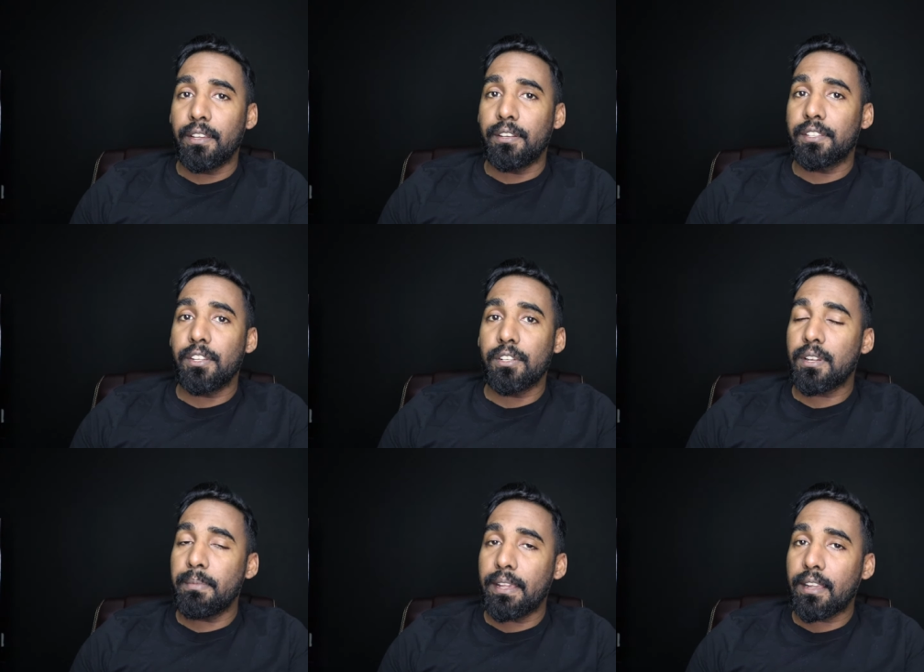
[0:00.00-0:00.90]
You know, see your
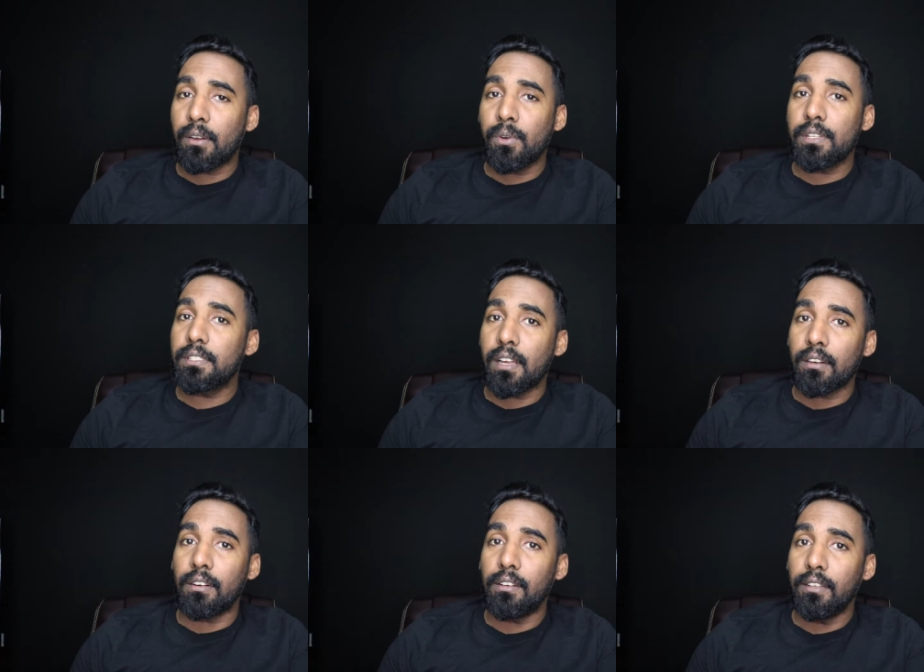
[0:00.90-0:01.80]
Jamaica roads
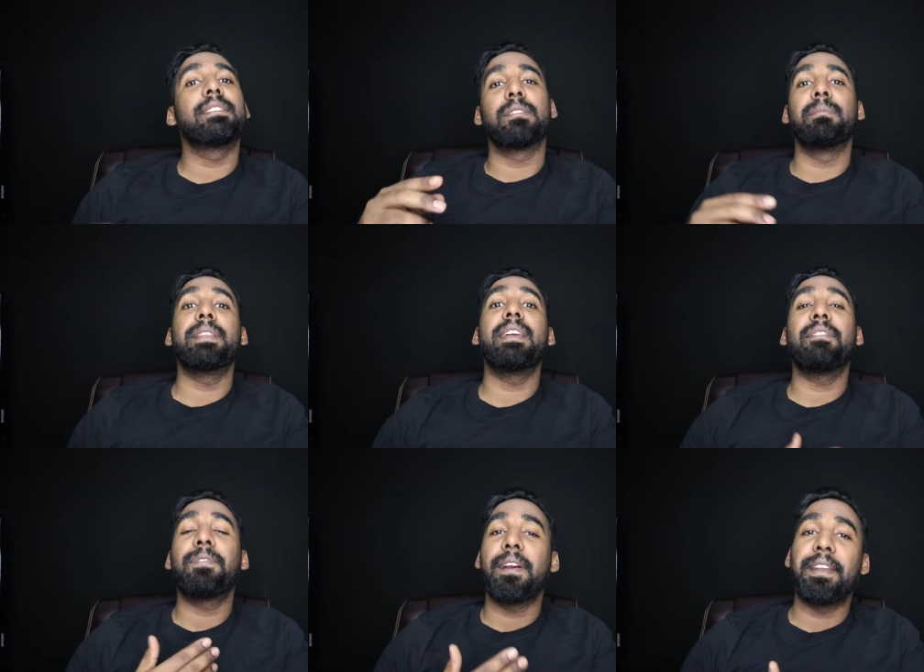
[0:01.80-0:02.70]
narrow. Listen, me they
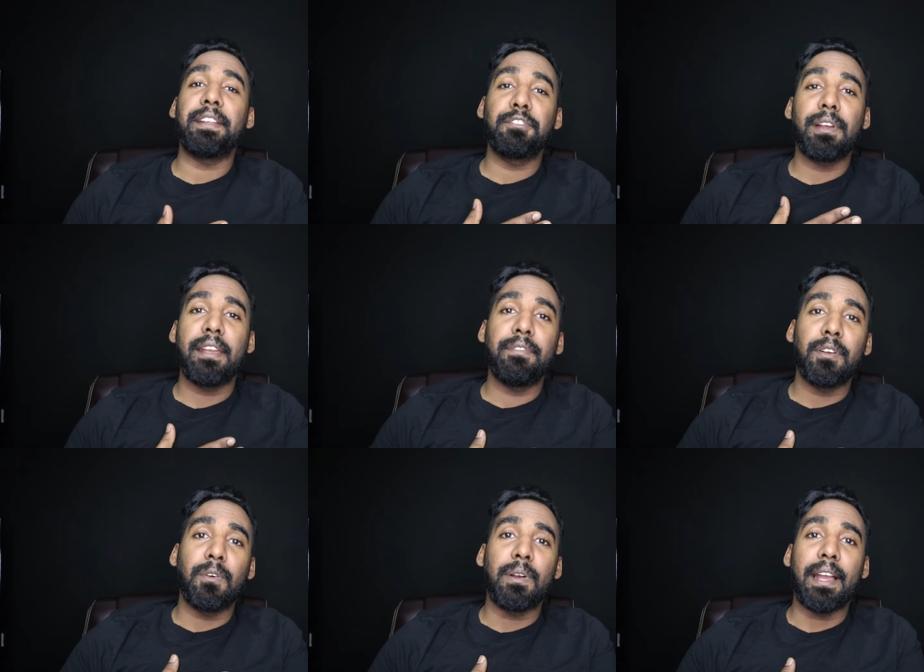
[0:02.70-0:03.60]
a foreigner drive
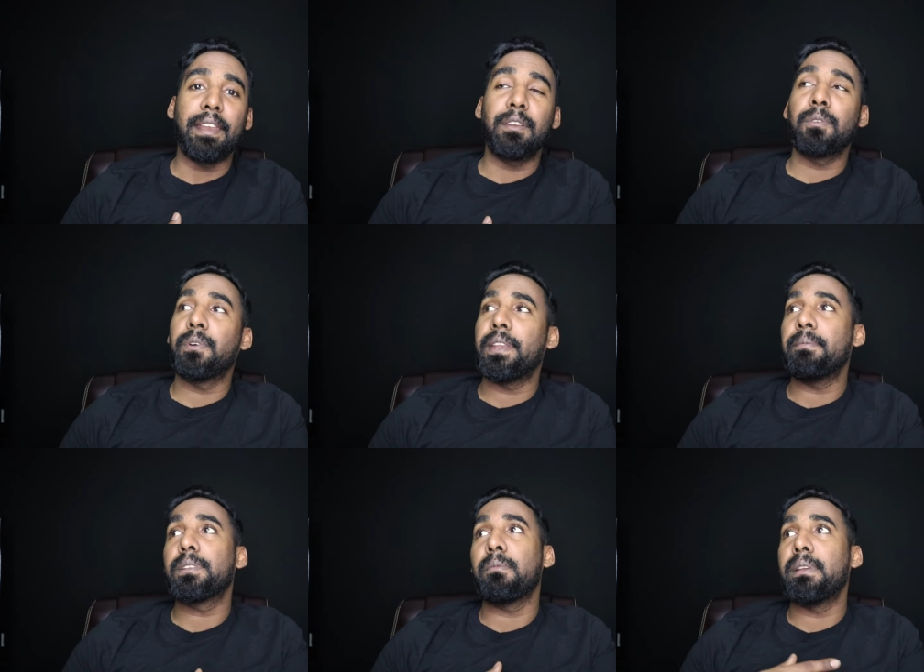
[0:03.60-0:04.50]
now and the road
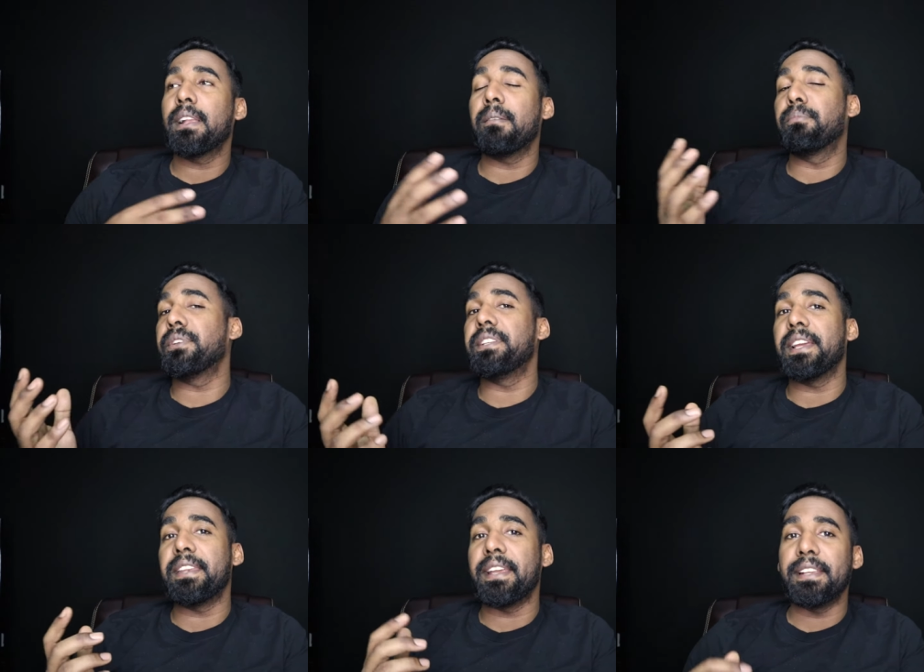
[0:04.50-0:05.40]
them so big and pretty
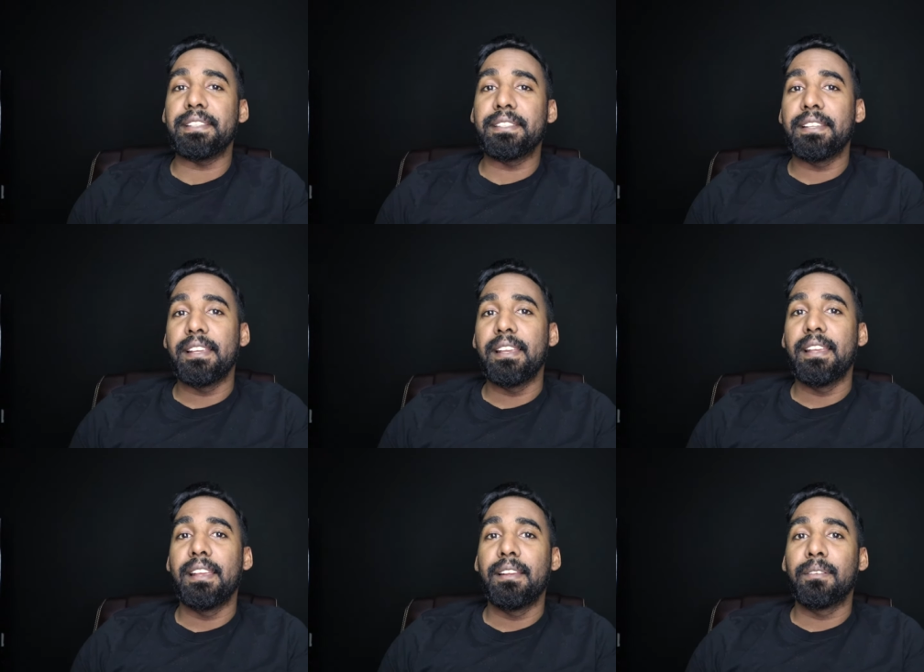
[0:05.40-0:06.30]
and nice
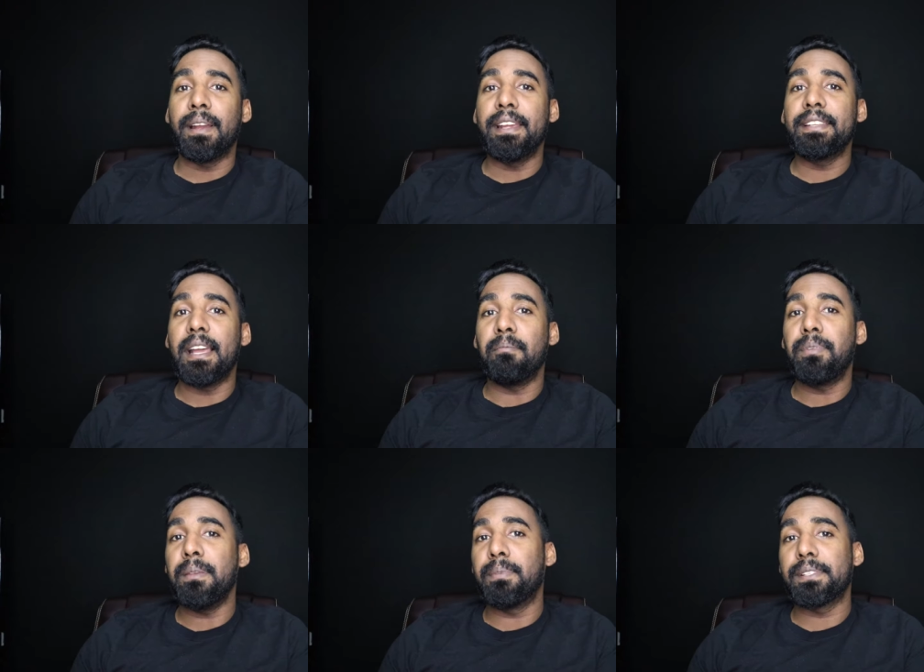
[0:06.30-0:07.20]
right? And
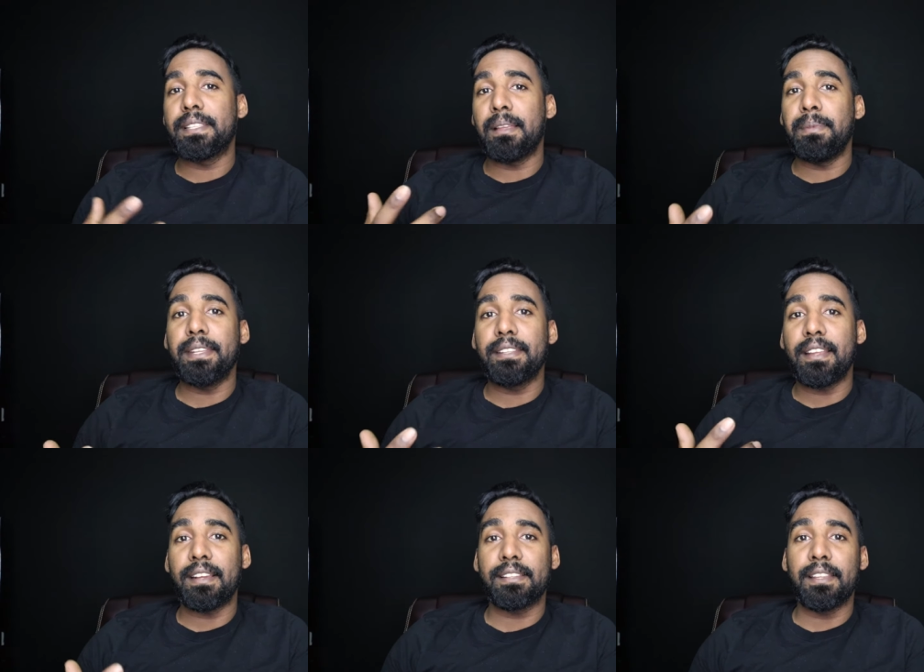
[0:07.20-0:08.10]
people still meet an
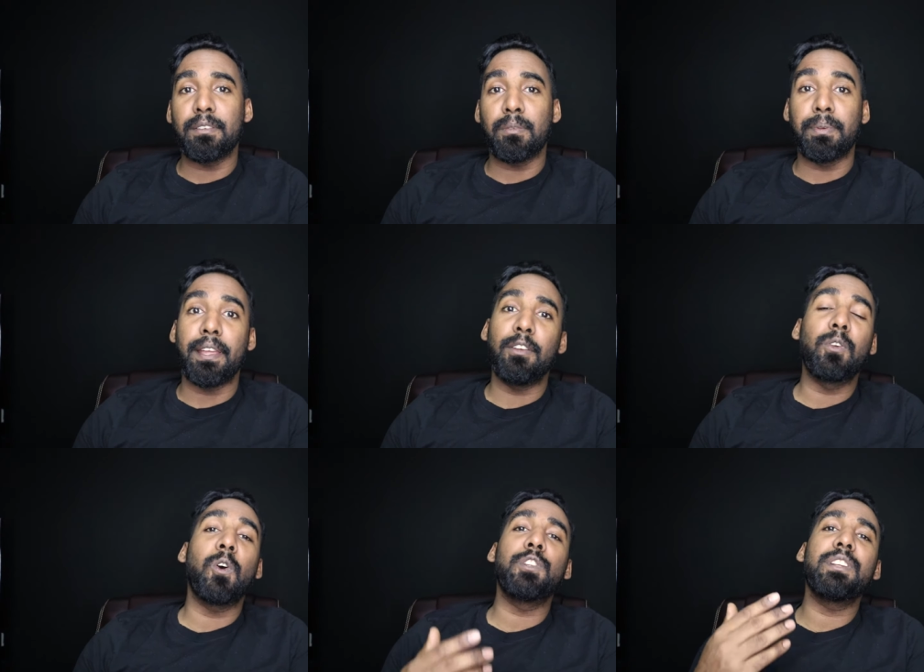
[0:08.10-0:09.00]
accident up here. And
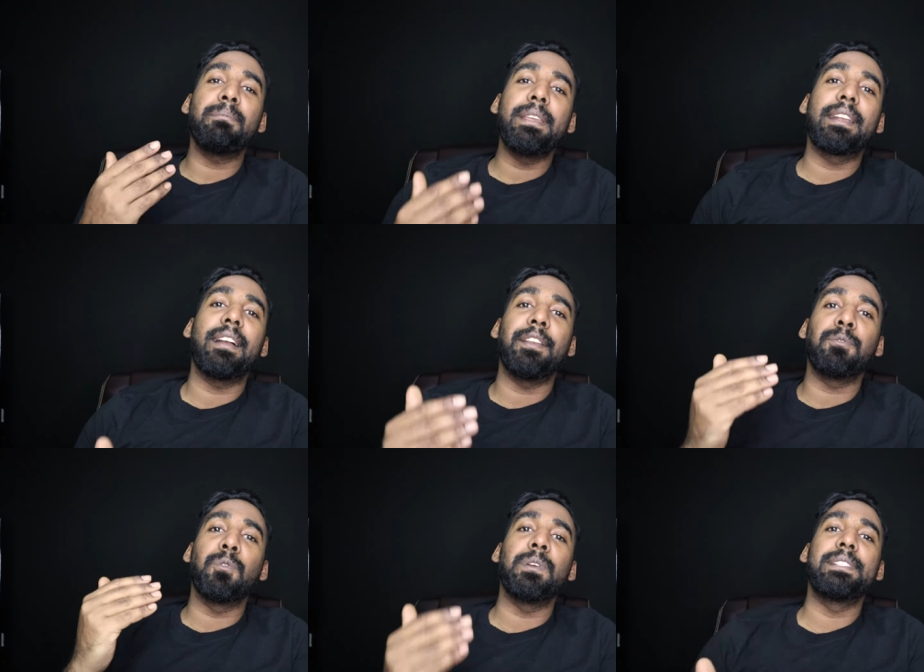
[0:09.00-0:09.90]
look how Jamaican
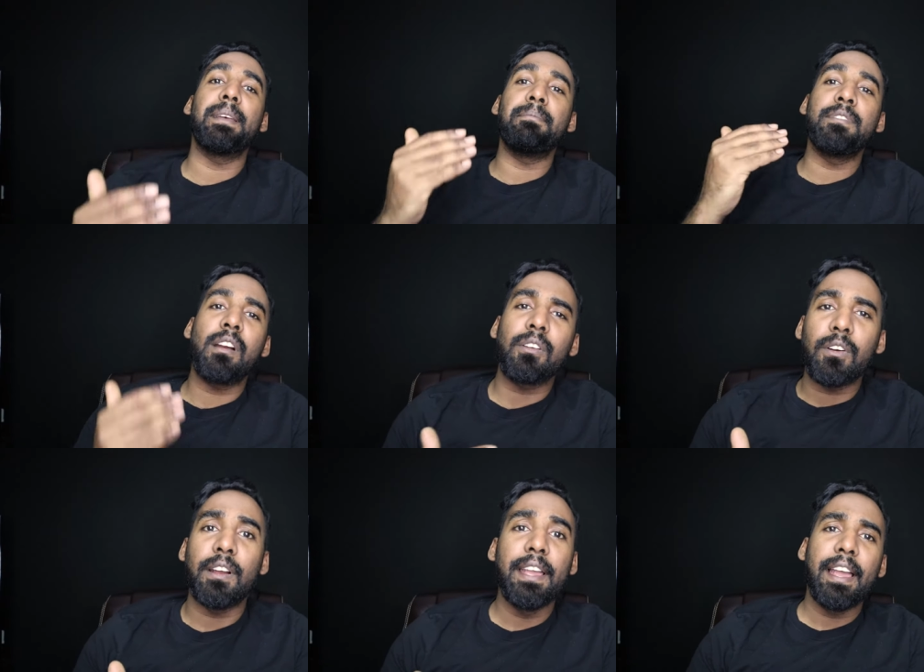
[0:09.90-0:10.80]
roads them narrow.